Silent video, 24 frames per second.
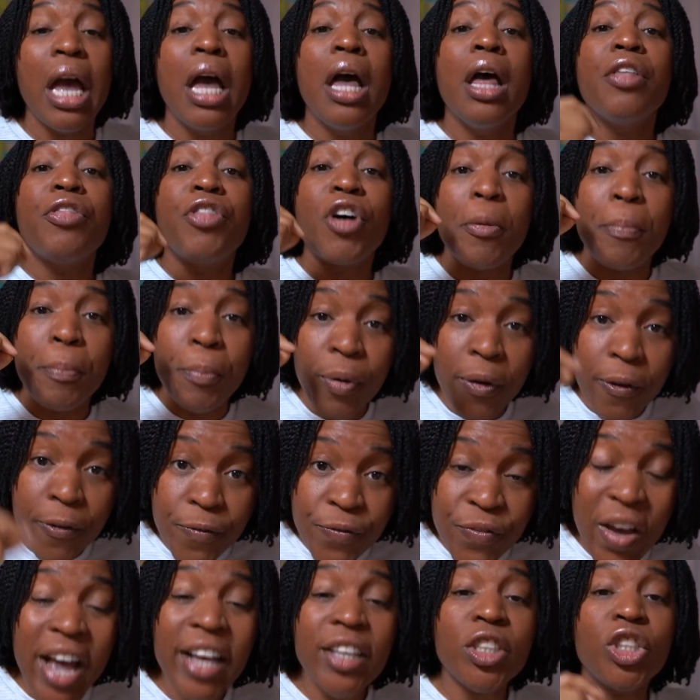the
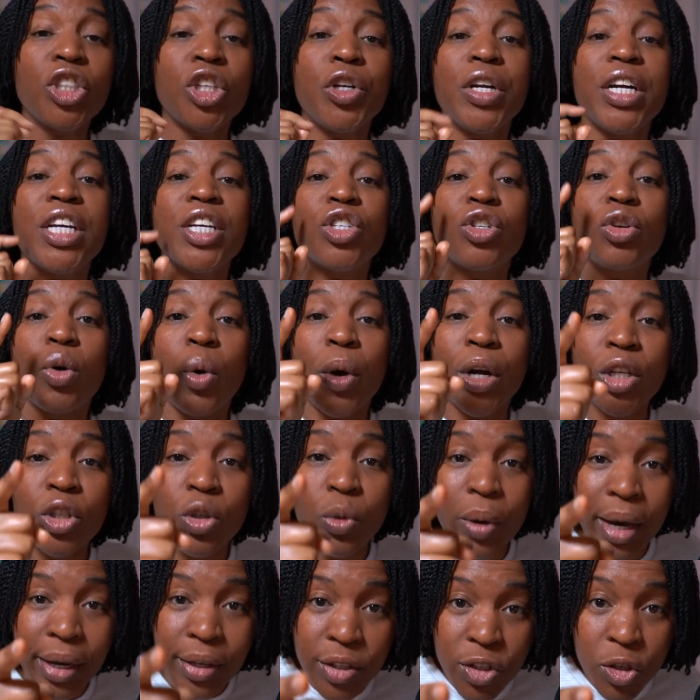professor is going to
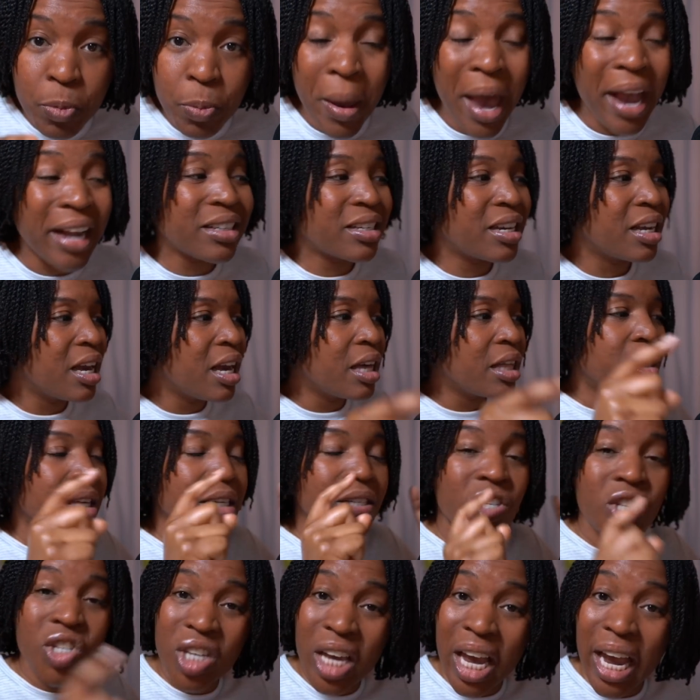expect the
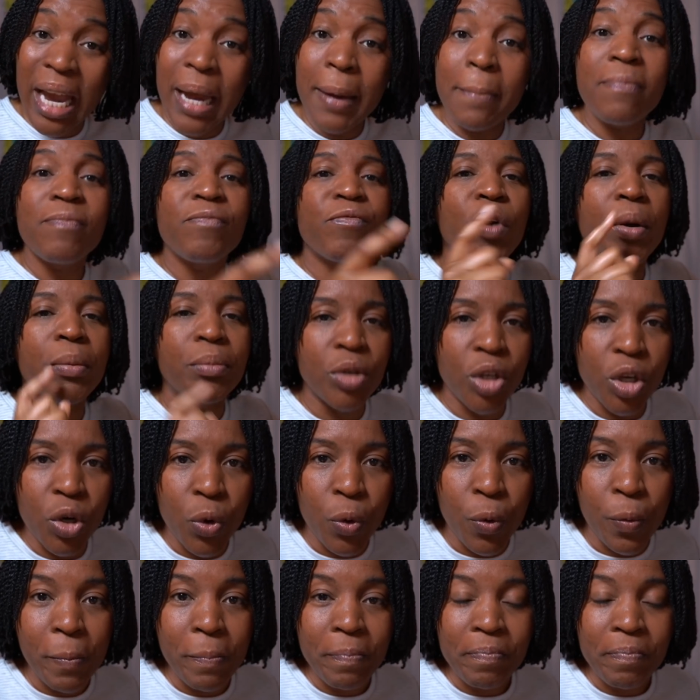same from you.